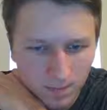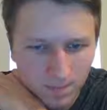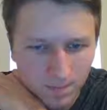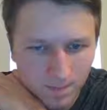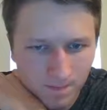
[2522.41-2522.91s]

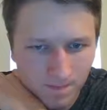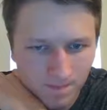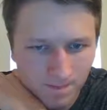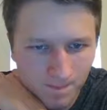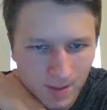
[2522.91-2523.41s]
Me
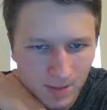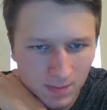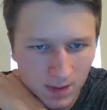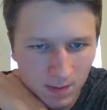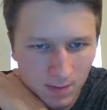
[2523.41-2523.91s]

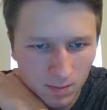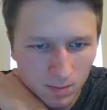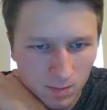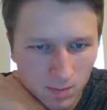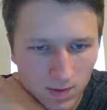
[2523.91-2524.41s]
too.
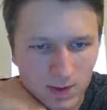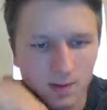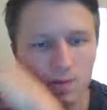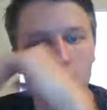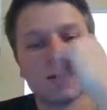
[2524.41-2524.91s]
That makes
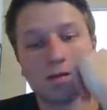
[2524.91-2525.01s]
sense.